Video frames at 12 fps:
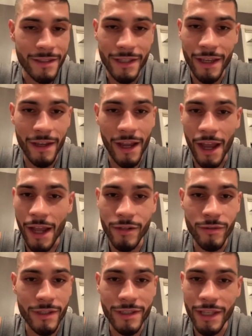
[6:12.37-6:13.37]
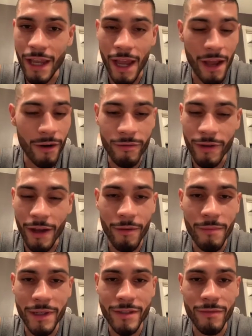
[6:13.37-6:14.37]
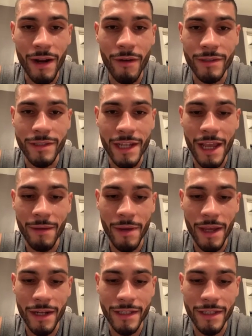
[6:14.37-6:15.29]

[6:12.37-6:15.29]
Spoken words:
I do the same. I don't mess around with snack, man.